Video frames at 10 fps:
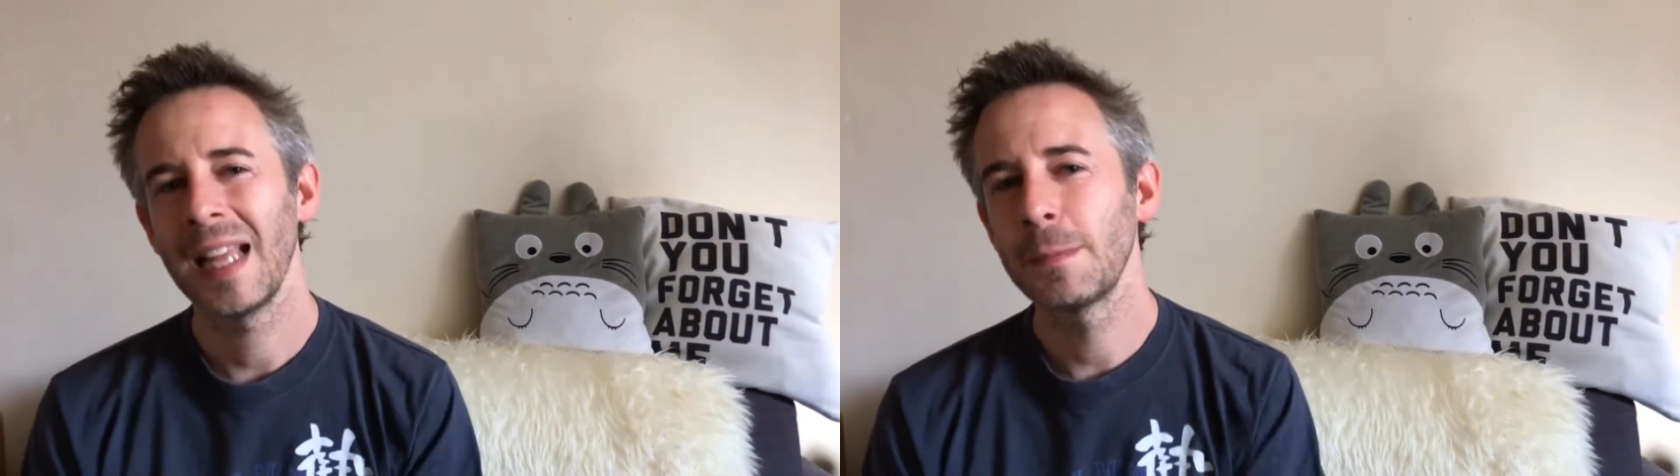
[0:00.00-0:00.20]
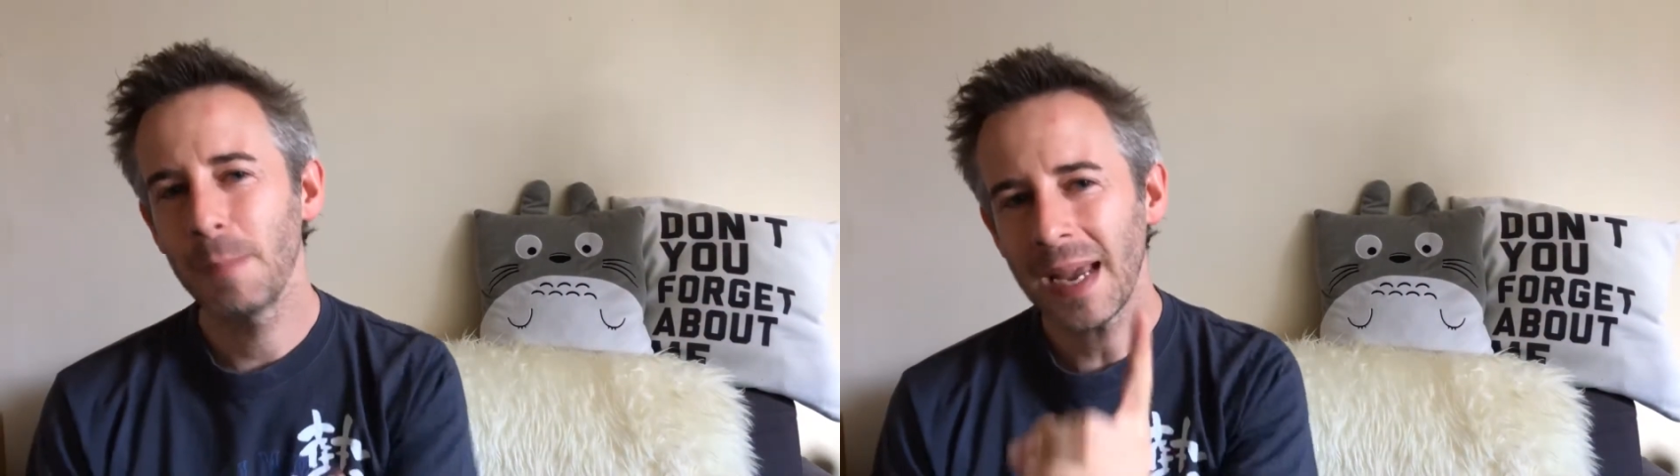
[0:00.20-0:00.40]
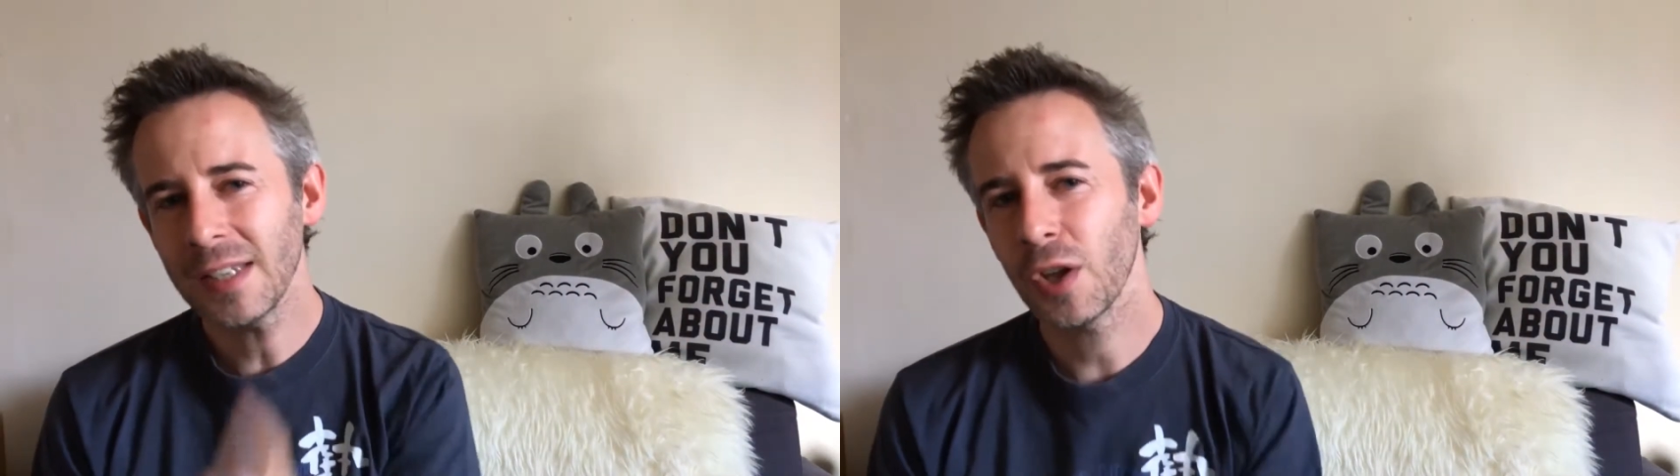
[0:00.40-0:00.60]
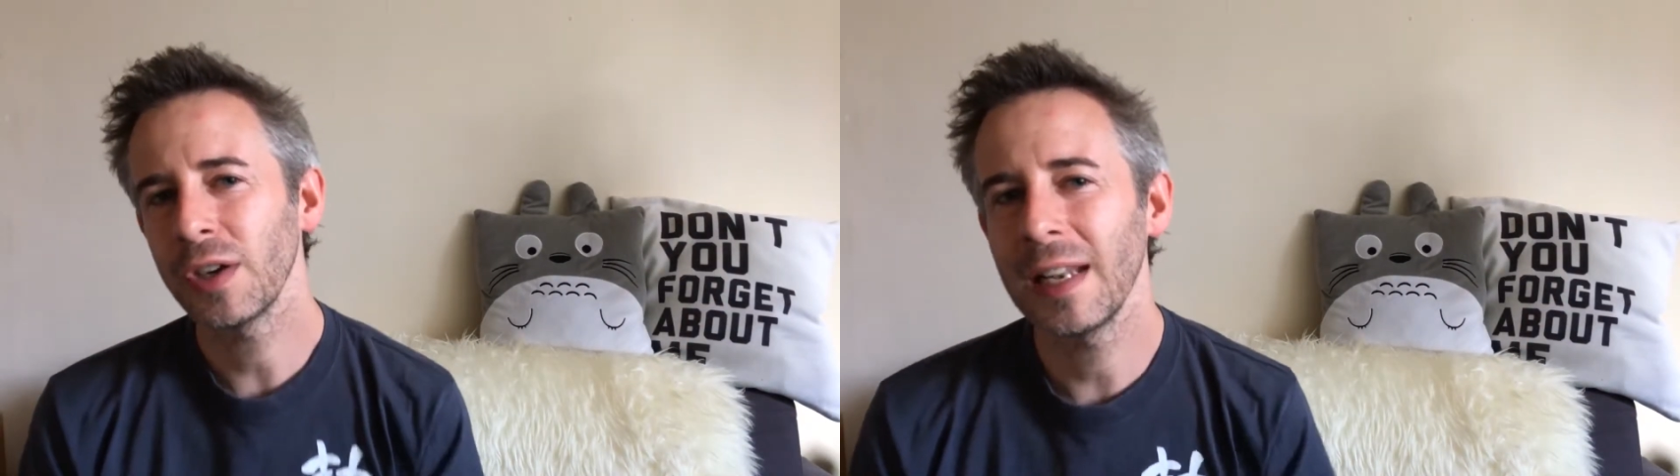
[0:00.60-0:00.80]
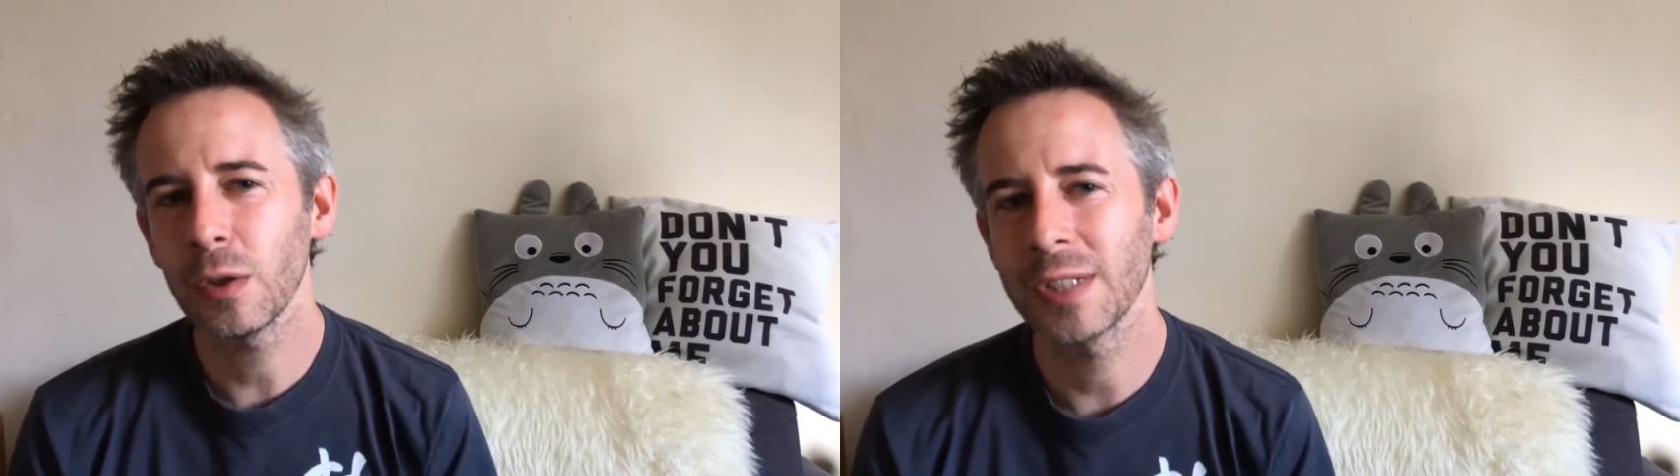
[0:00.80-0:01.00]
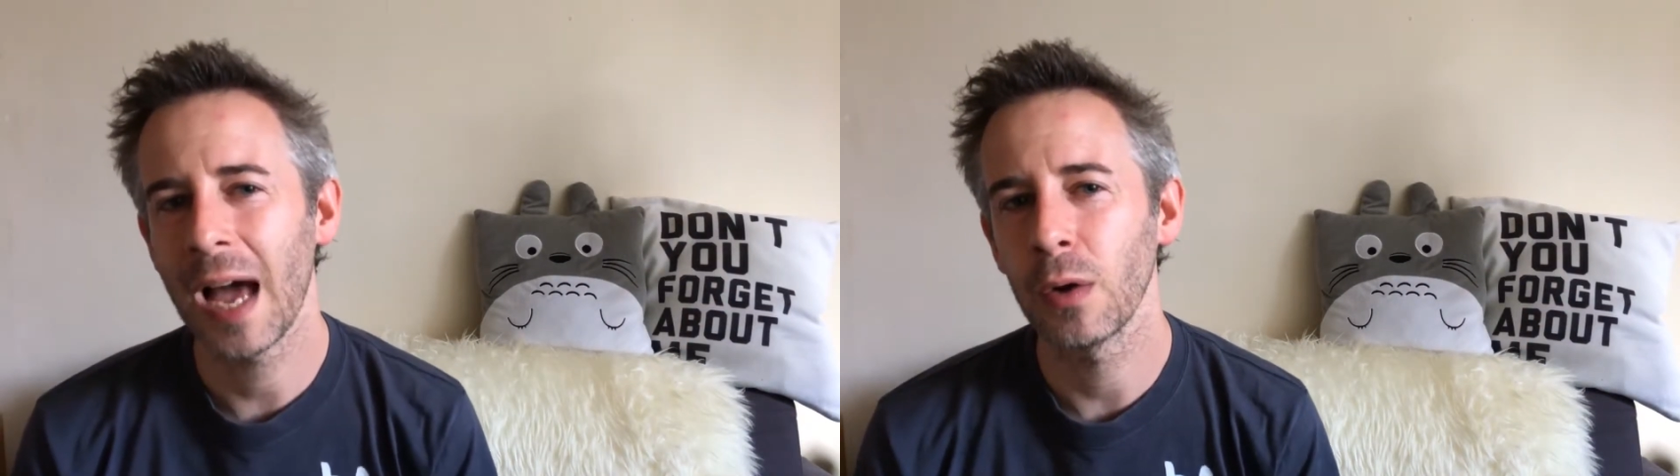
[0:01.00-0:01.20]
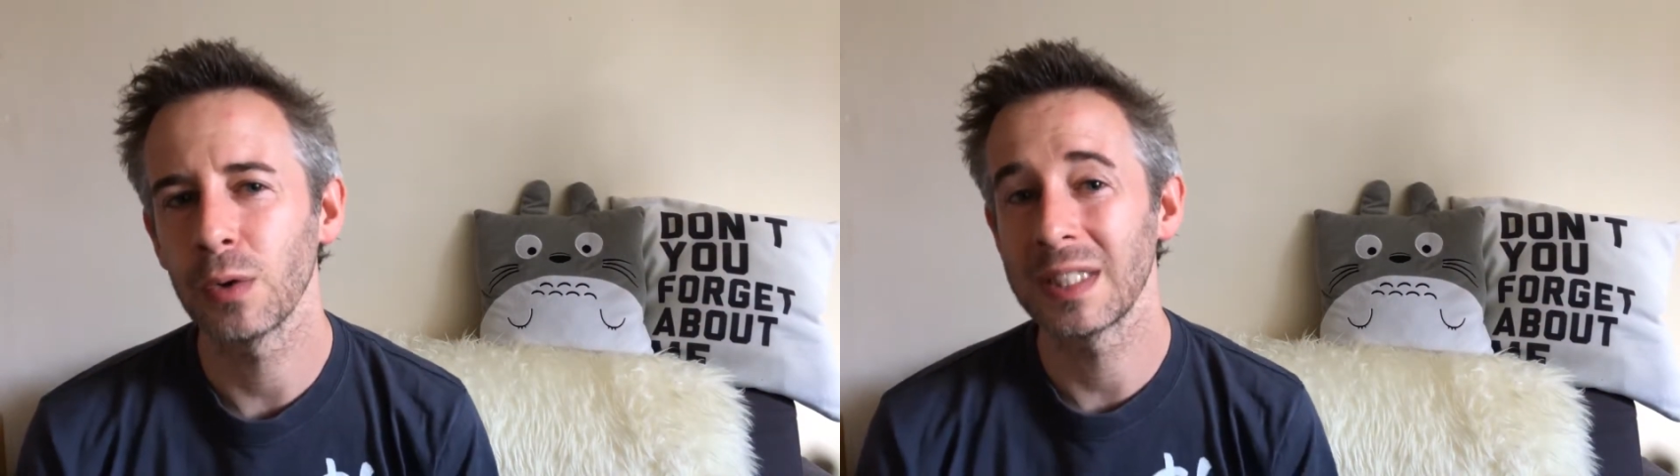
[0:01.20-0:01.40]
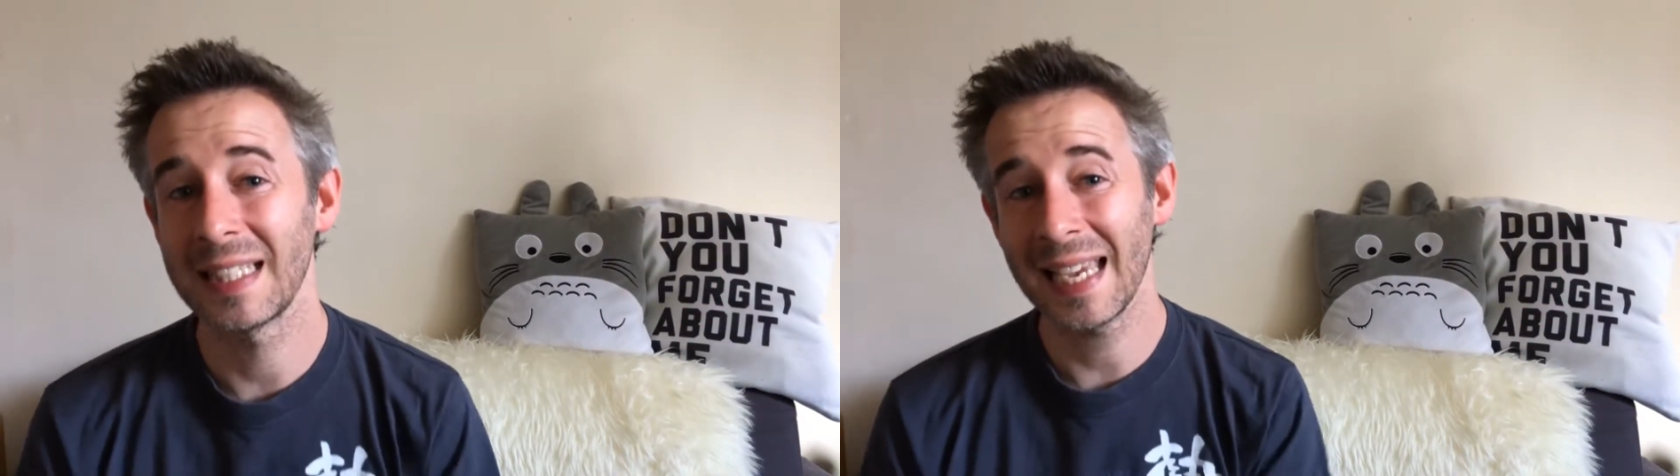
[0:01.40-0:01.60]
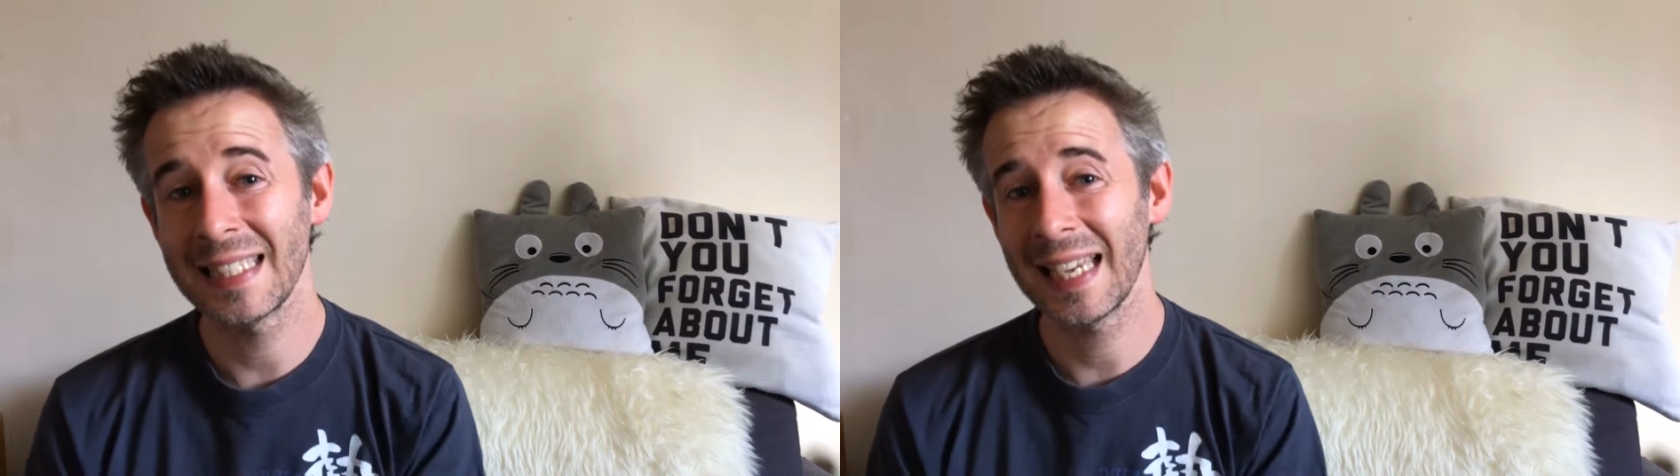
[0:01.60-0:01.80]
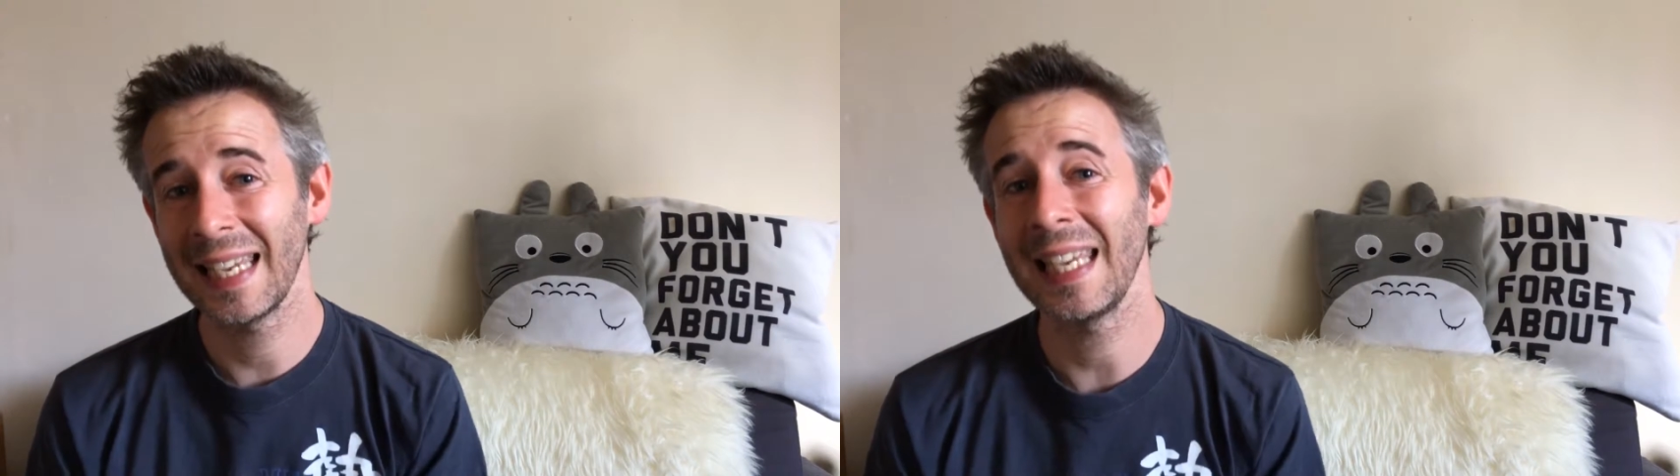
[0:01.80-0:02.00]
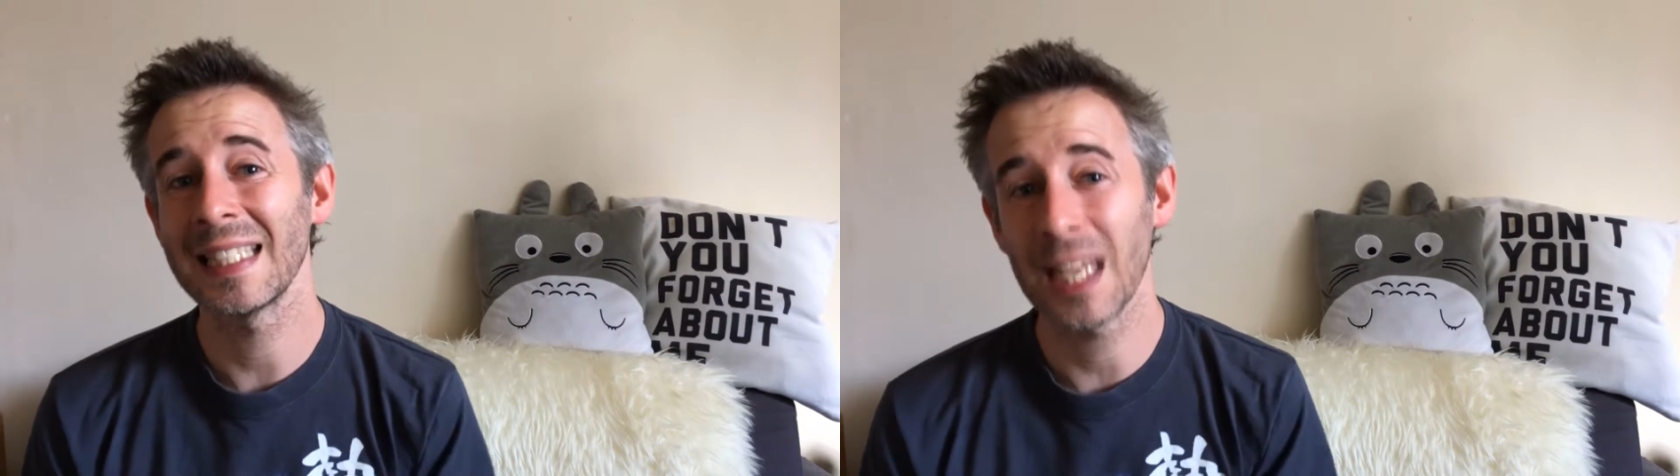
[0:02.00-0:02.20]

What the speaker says: It's based on a little town called Seiseki